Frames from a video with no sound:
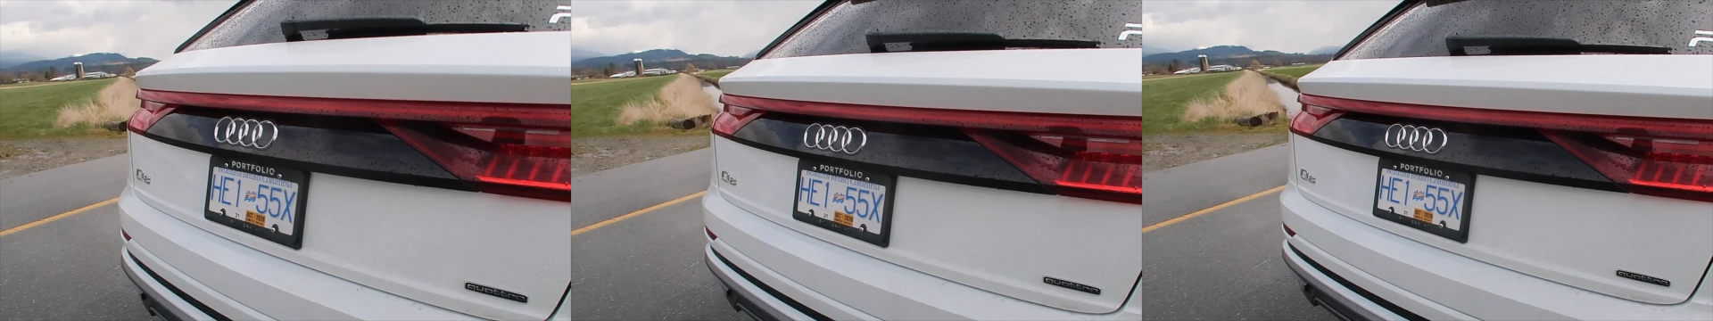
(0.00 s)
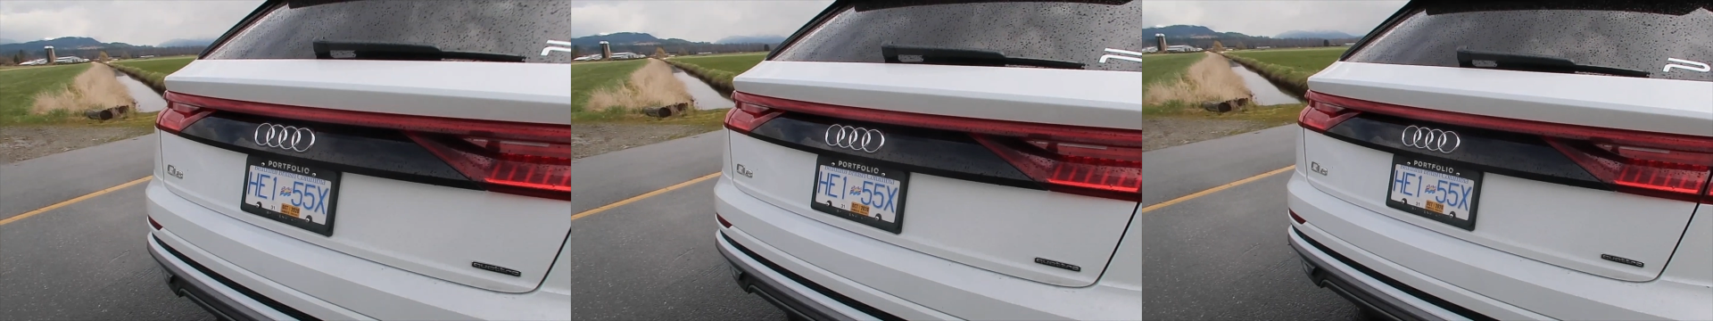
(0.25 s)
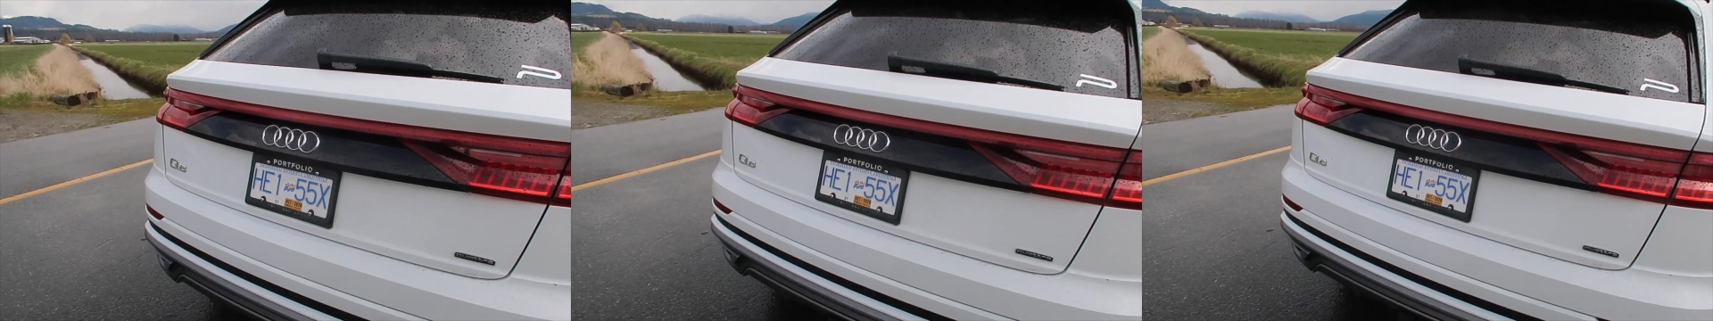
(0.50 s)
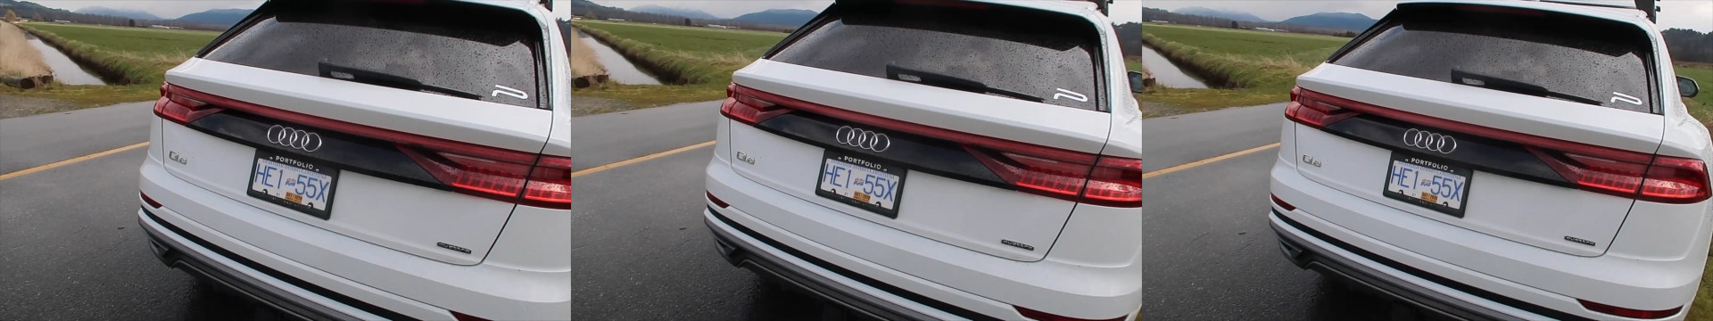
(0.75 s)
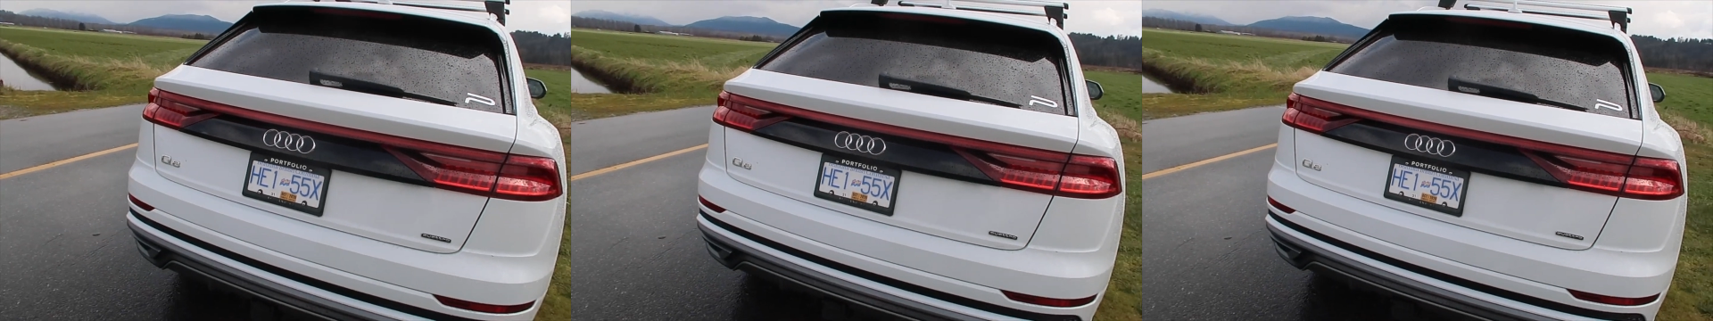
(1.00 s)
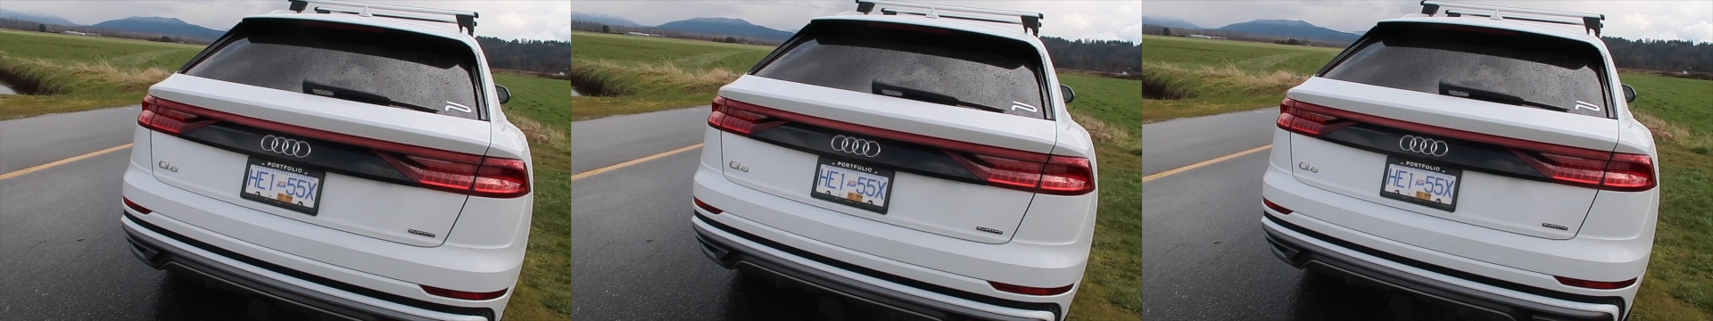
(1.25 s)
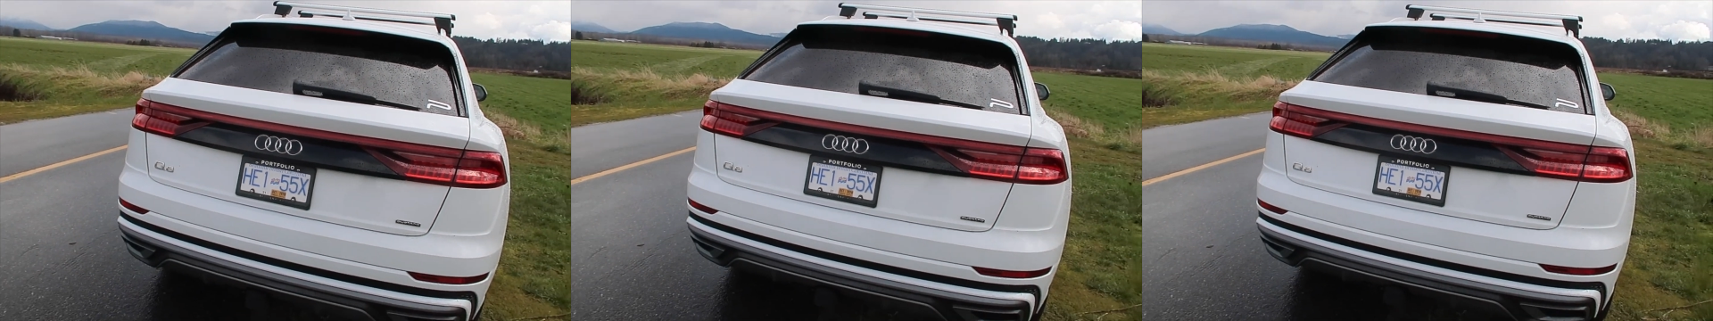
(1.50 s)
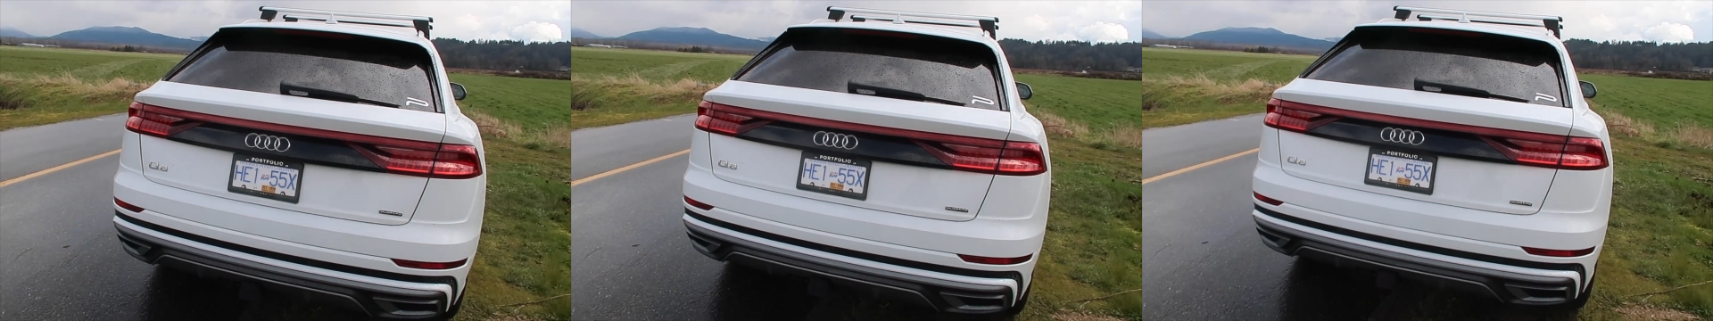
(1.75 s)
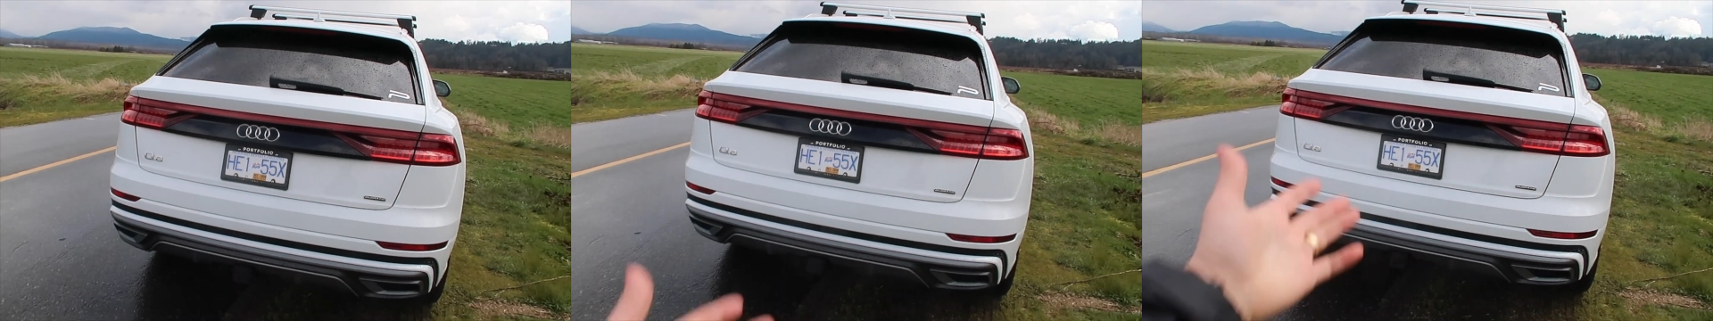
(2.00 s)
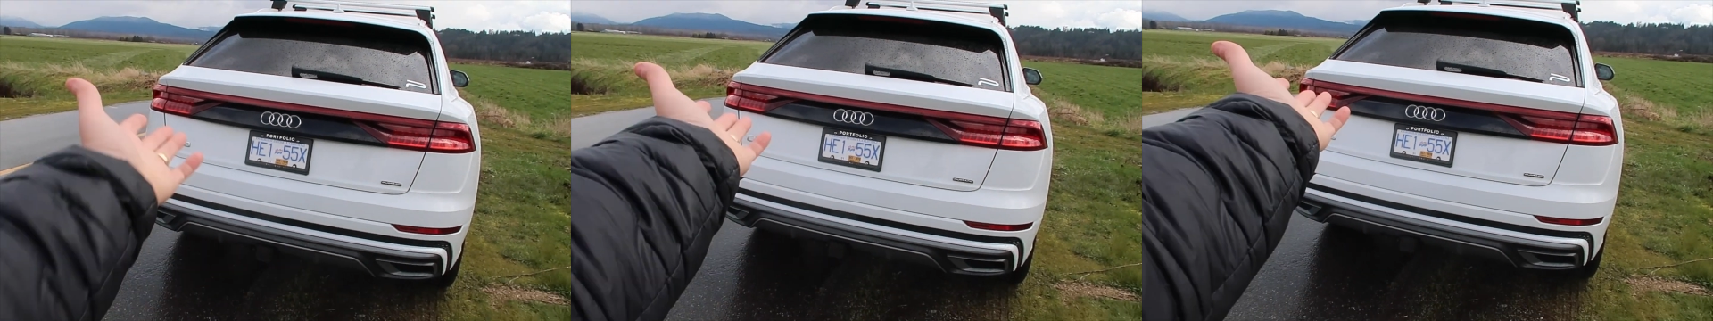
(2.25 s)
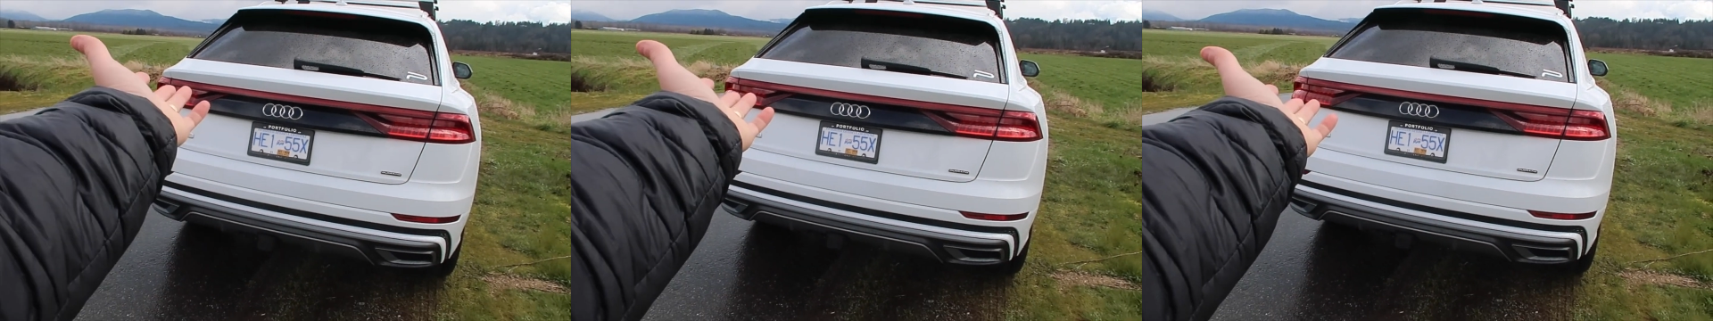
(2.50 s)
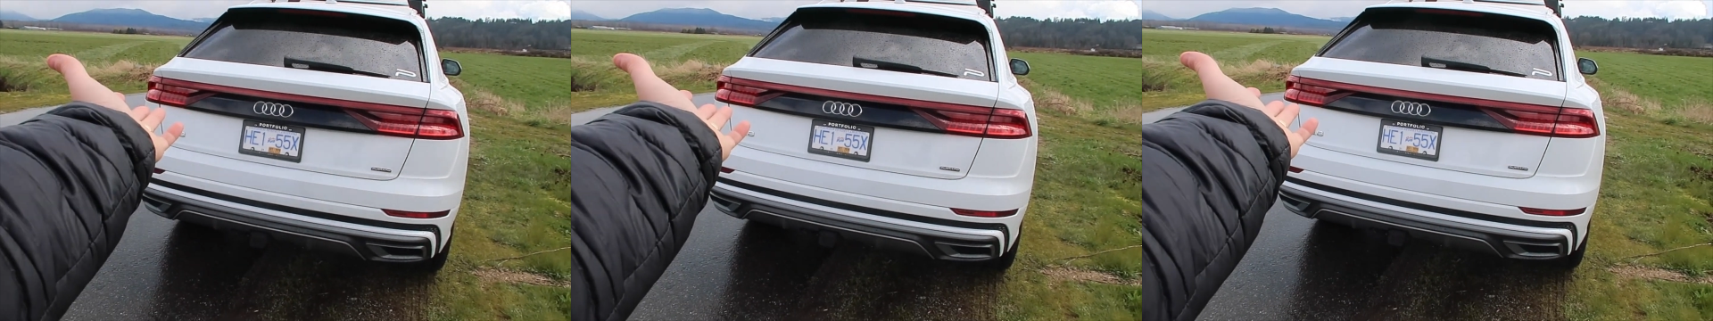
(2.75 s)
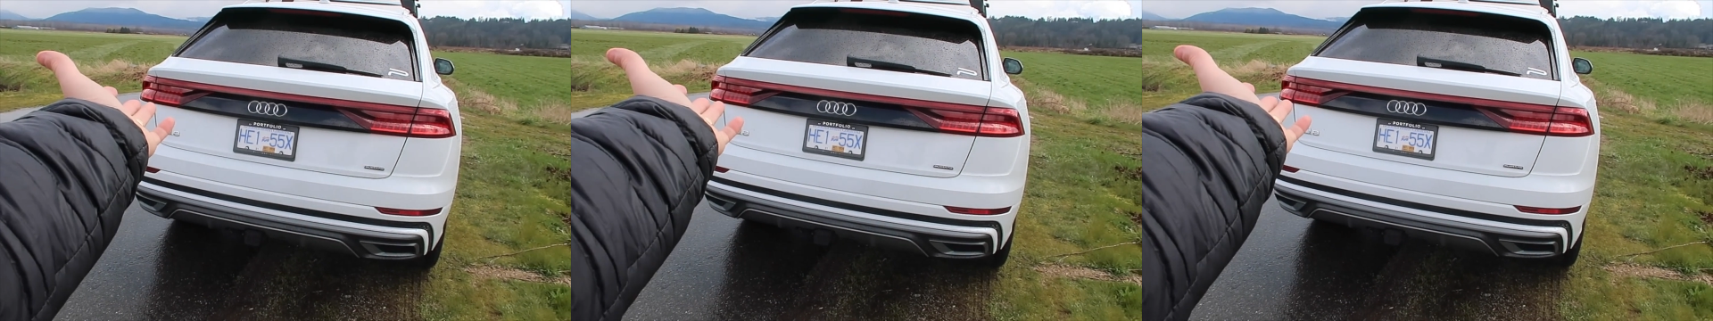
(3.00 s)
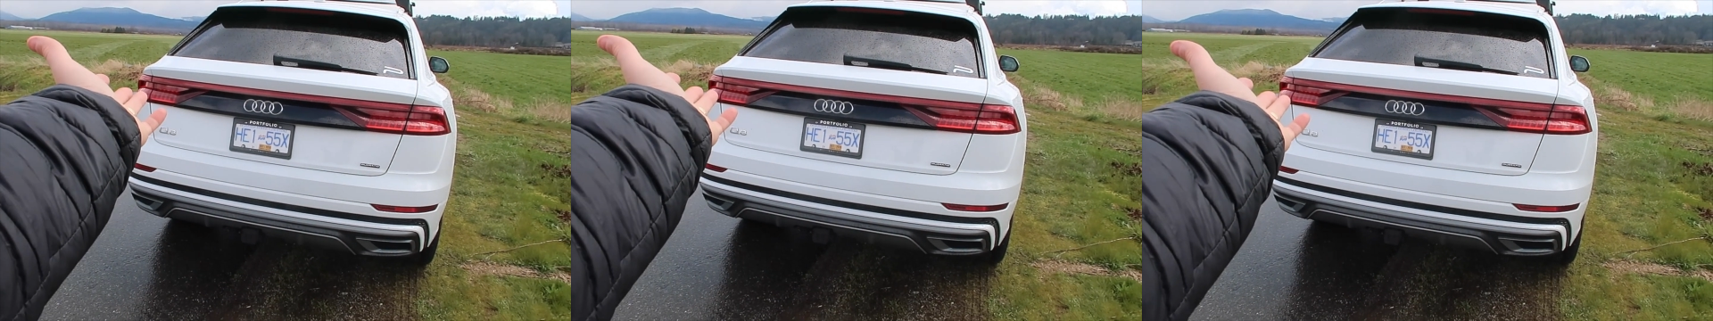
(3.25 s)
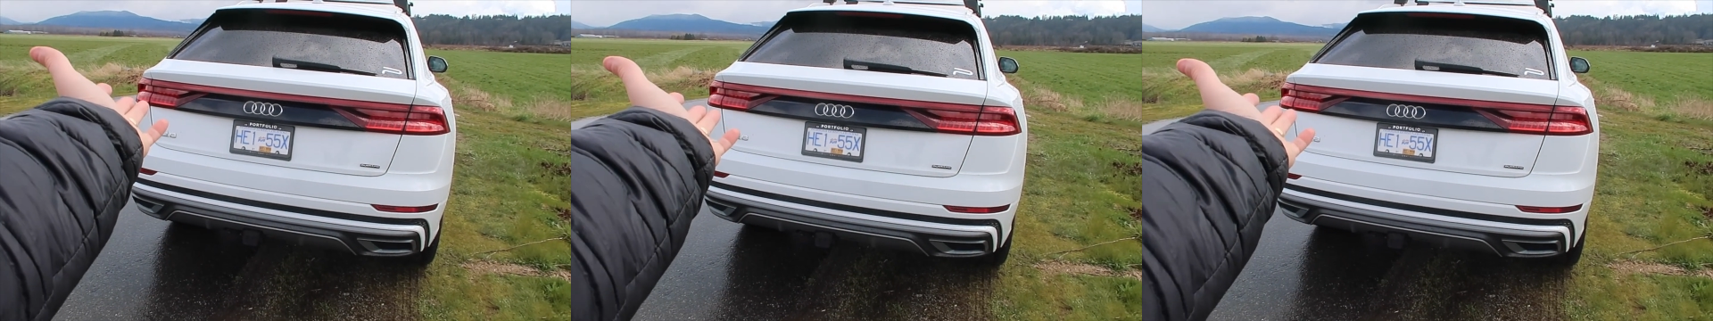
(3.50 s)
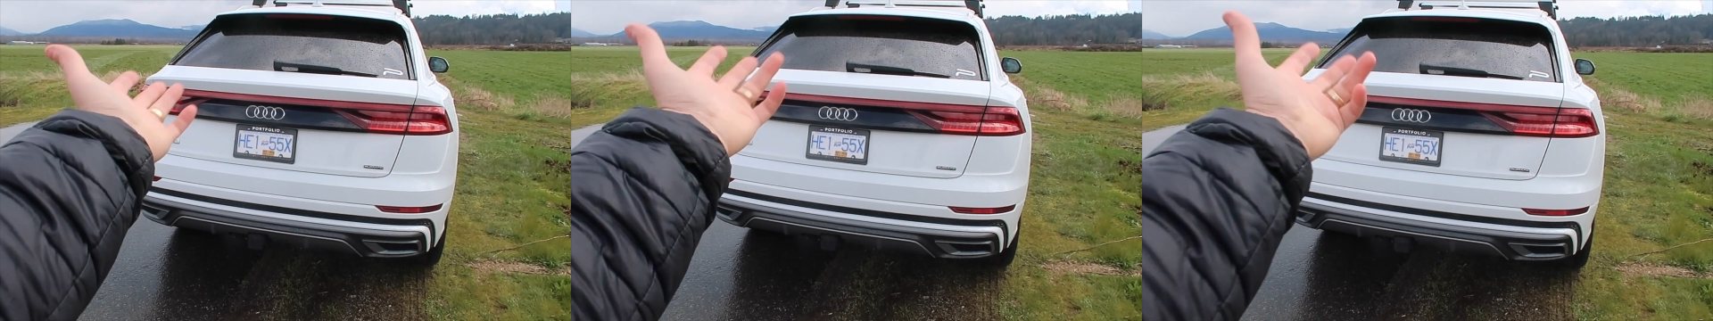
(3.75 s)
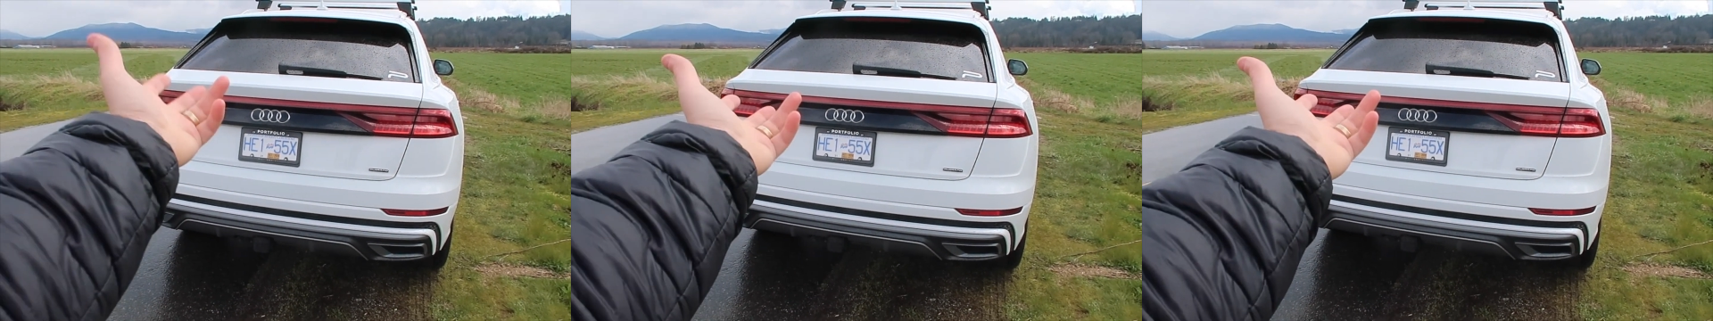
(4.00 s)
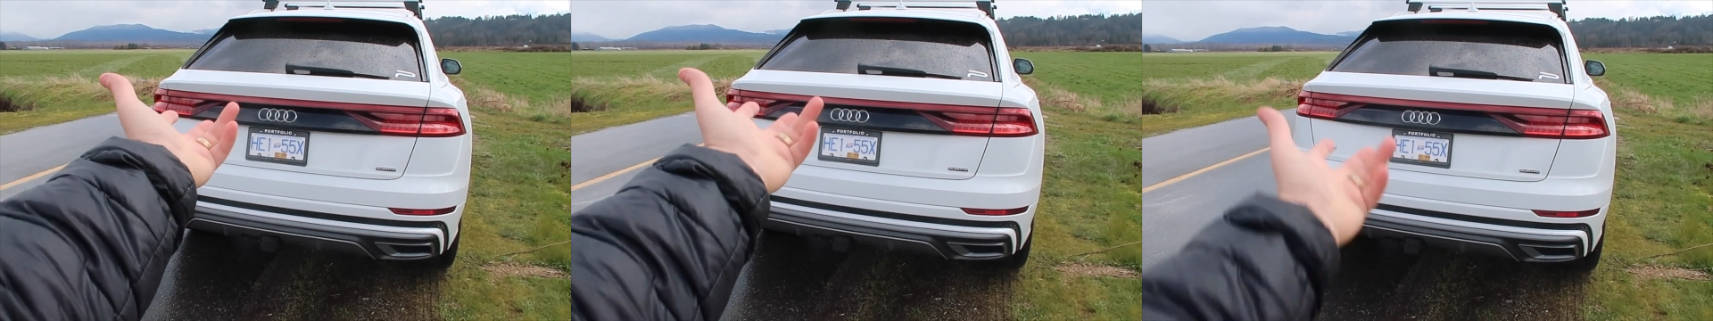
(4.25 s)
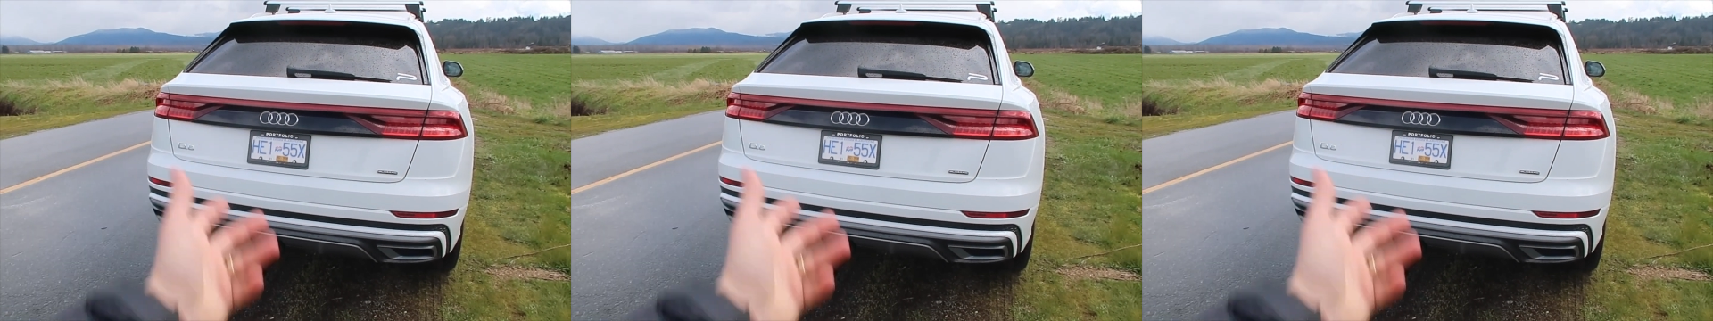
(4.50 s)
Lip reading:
[unreadable: no face in view]